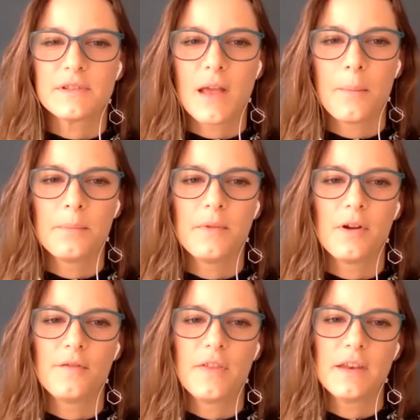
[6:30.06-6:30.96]
some
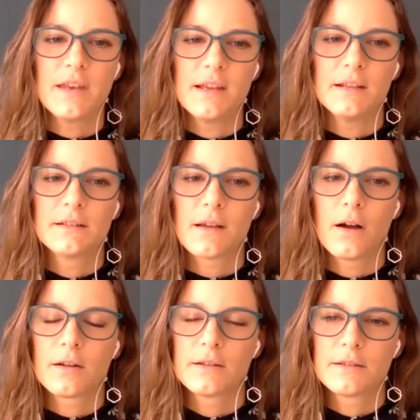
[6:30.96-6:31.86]
of the needs
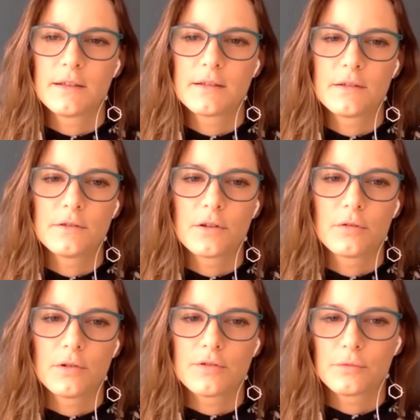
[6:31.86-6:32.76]
are consistent
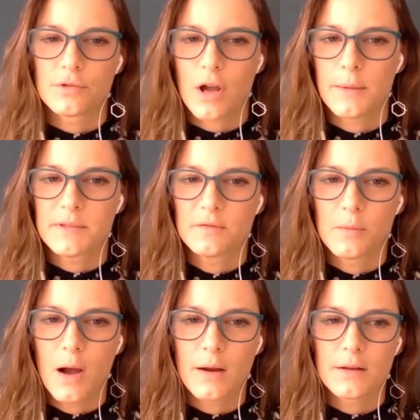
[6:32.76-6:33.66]
across all types of
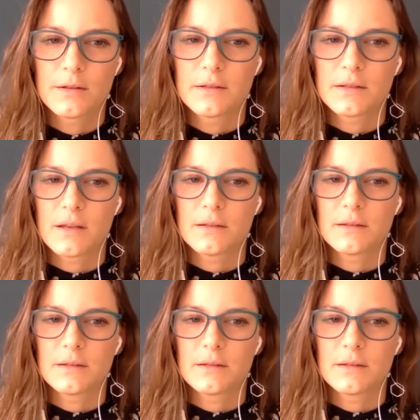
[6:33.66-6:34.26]
workers,